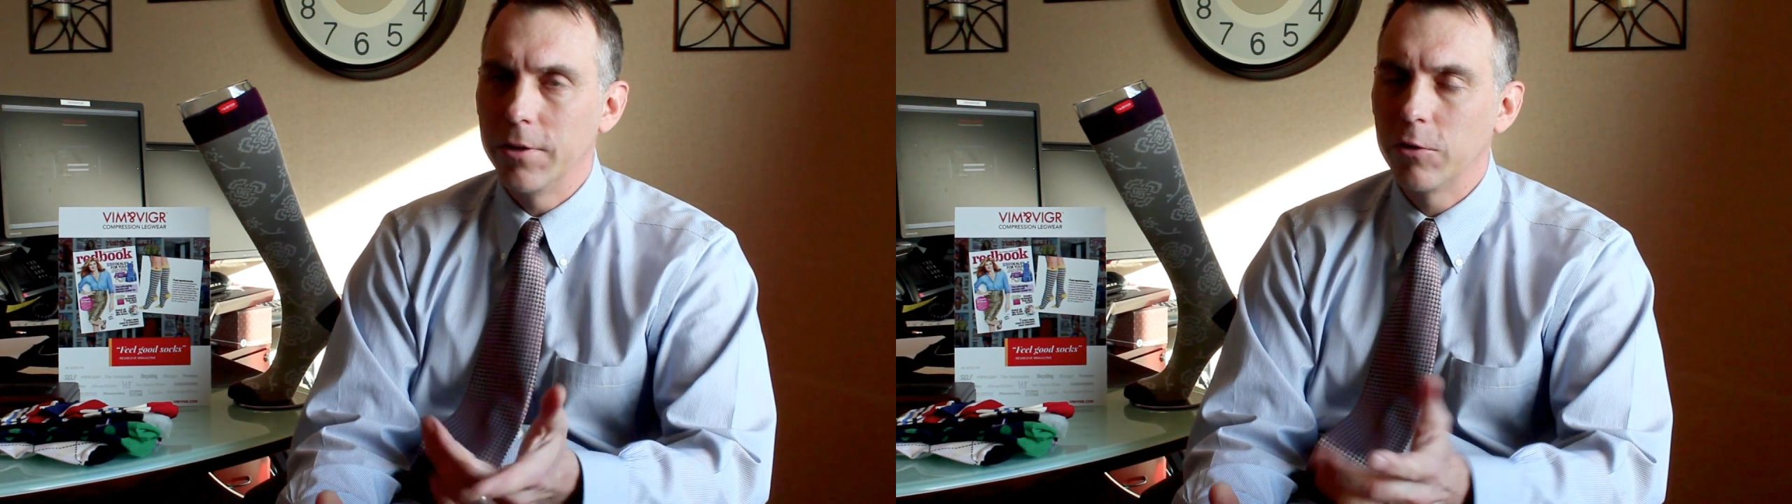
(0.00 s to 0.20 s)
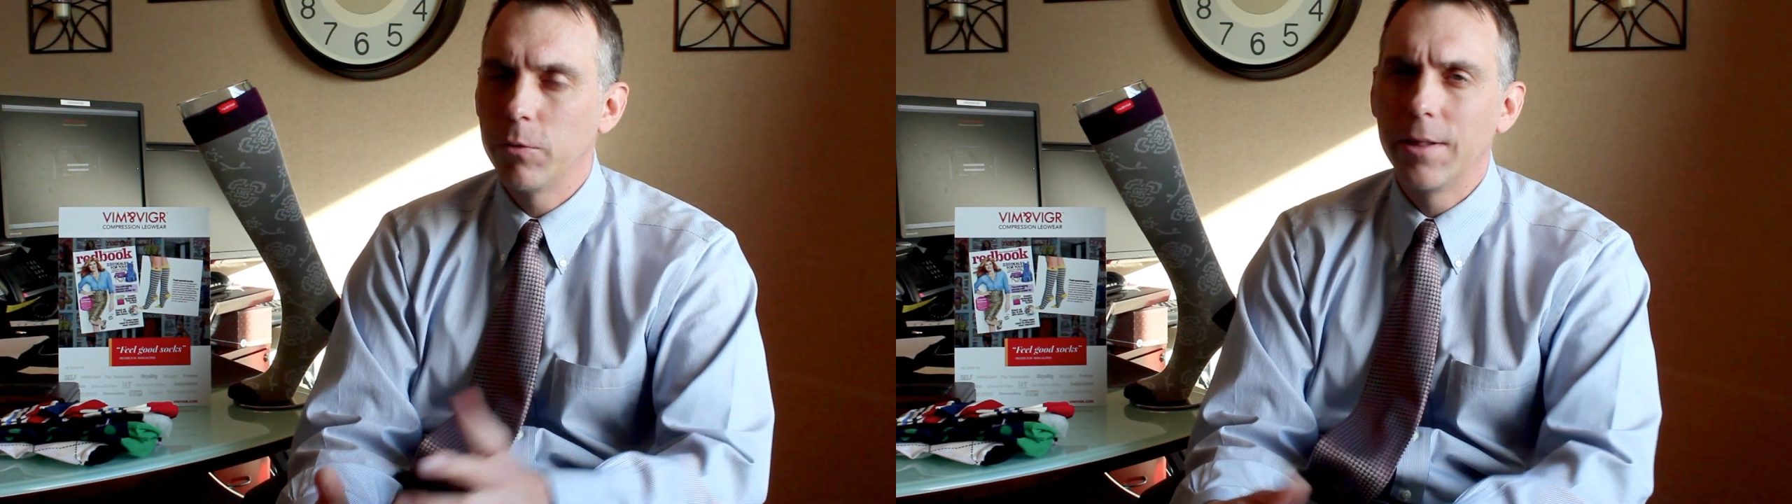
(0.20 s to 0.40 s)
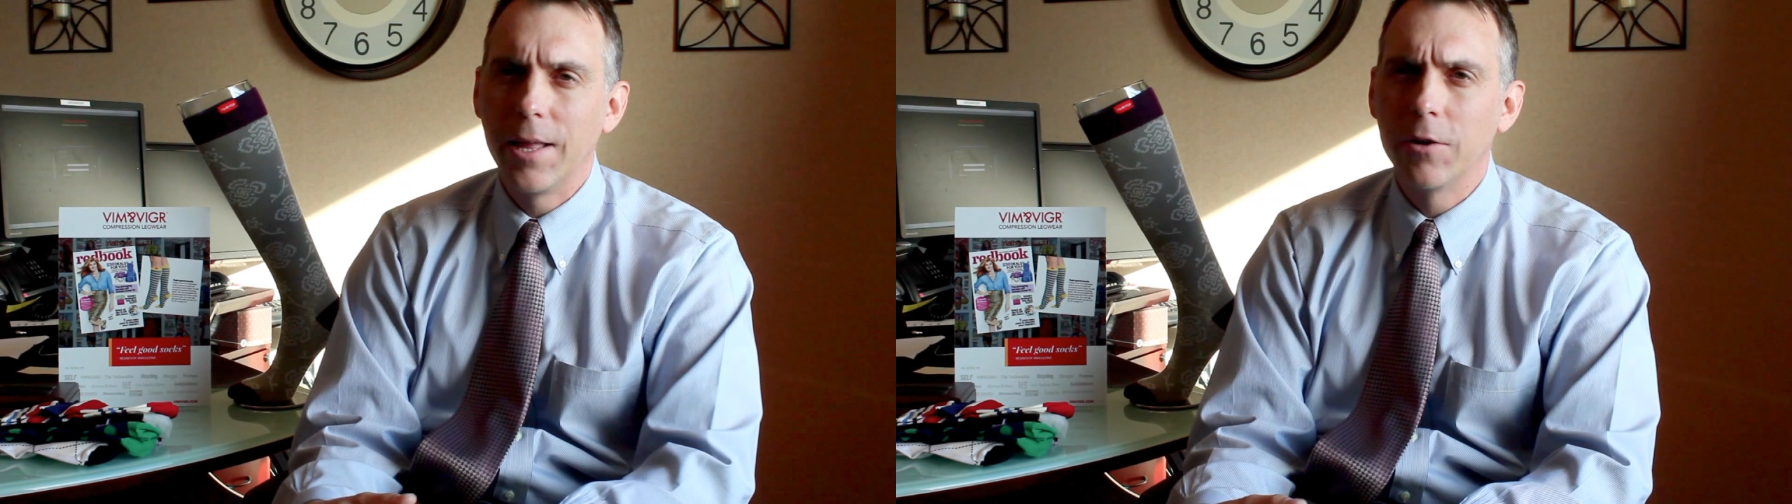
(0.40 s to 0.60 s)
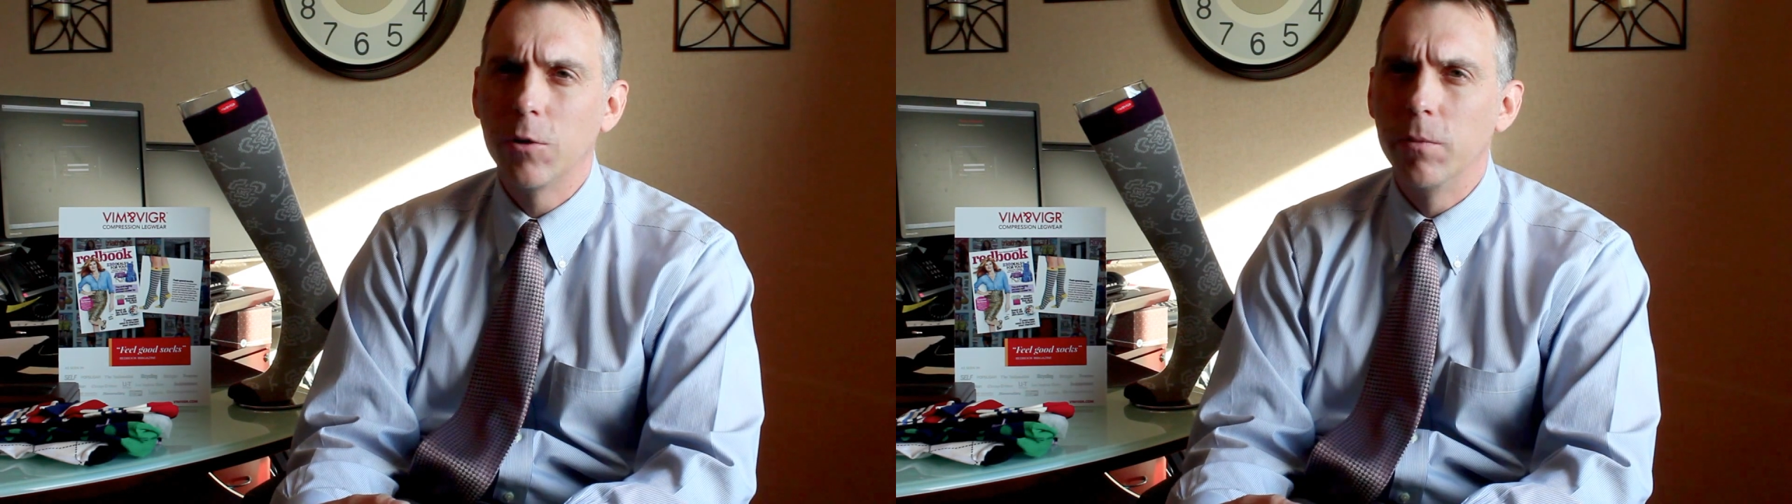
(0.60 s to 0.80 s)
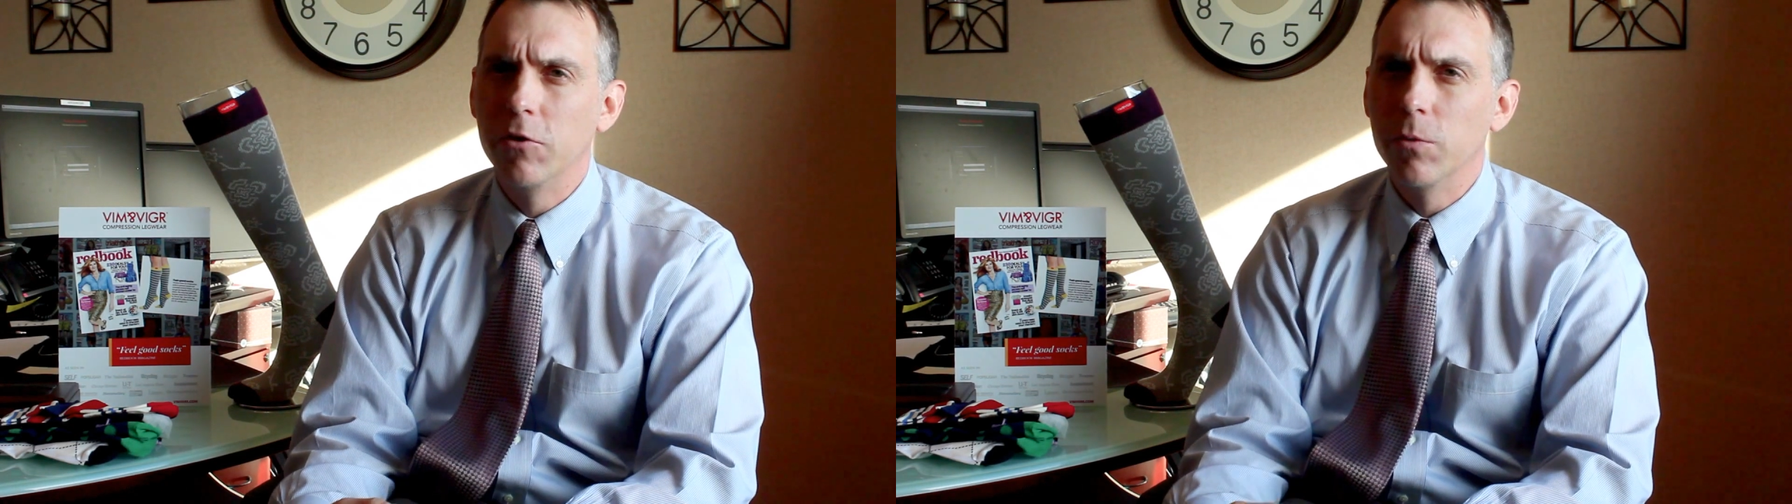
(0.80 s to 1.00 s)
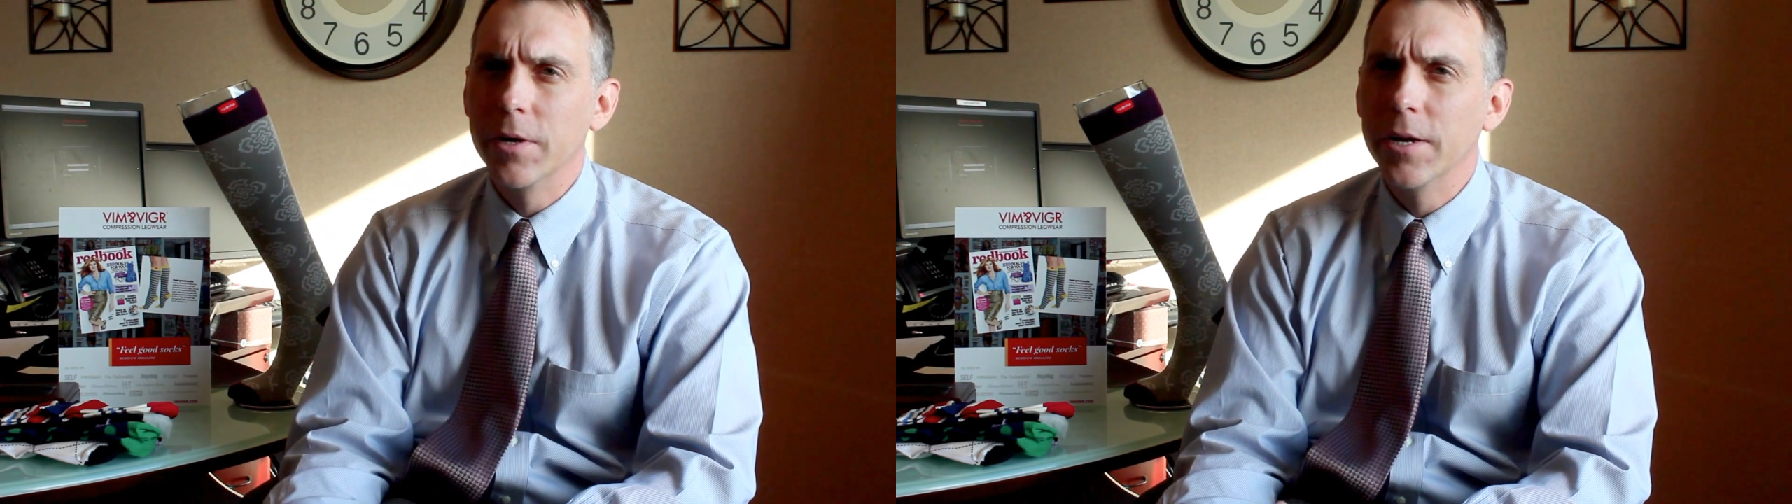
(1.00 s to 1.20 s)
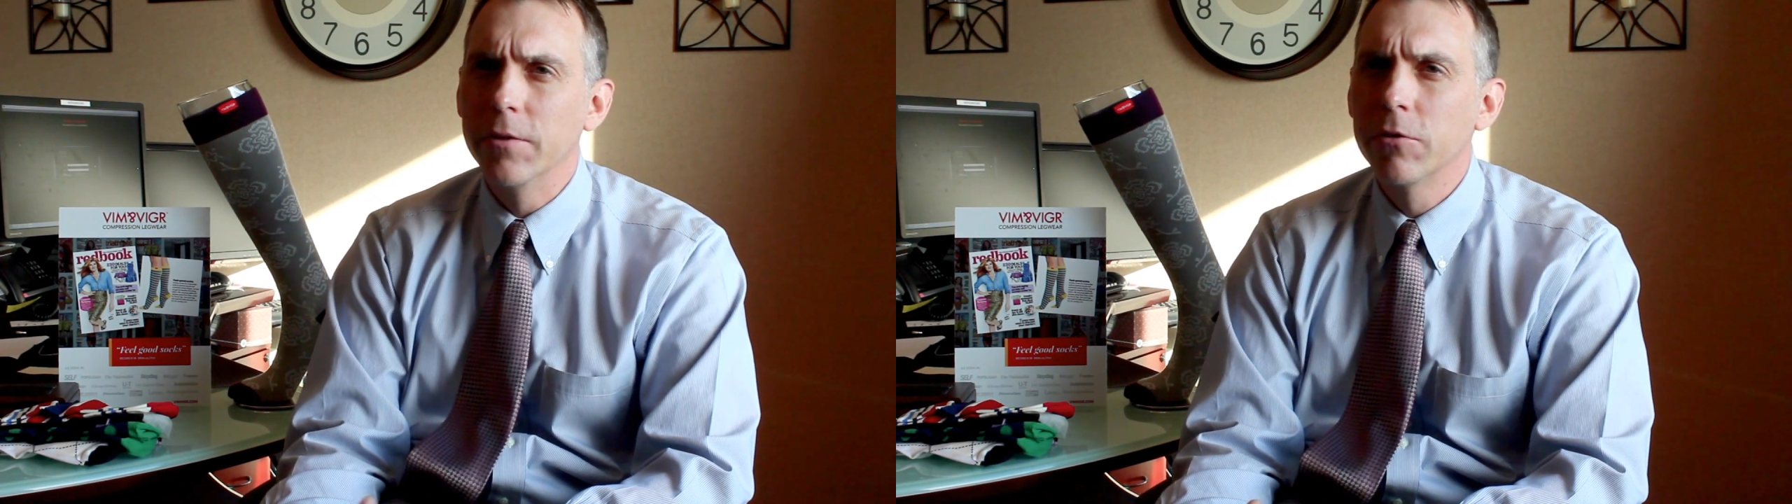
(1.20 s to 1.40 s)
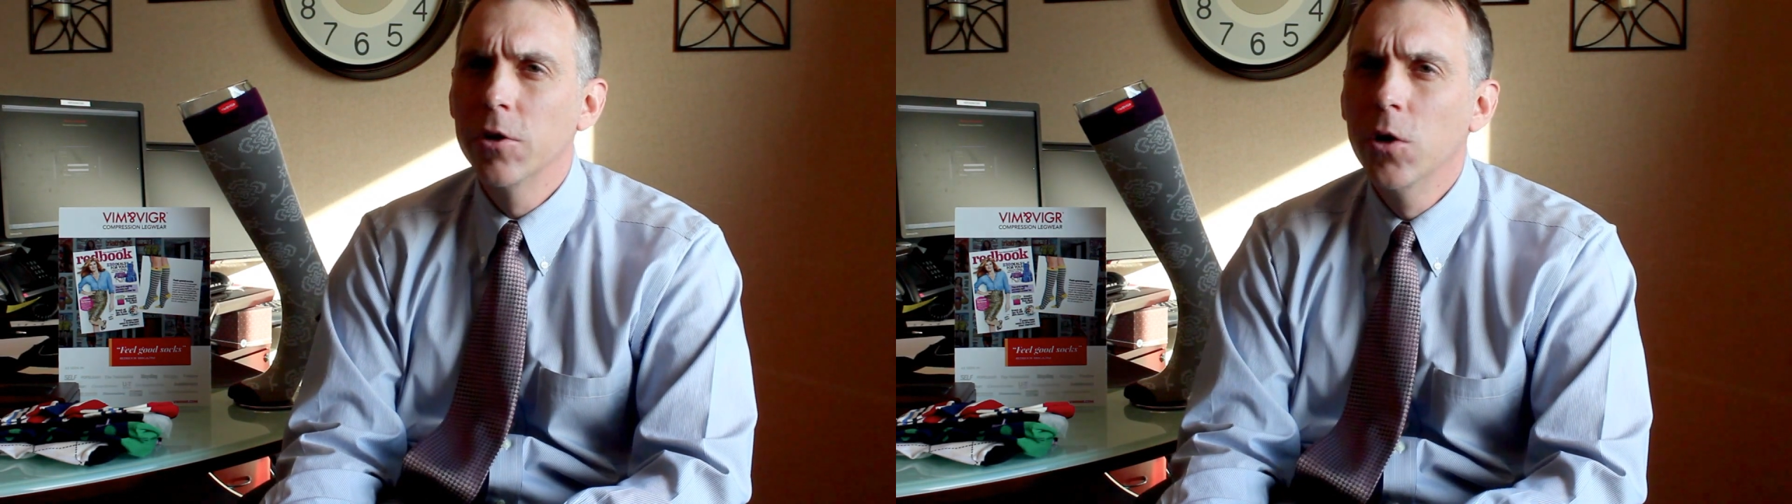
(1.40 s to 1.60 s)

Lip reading: That's why a lot of OBGYNs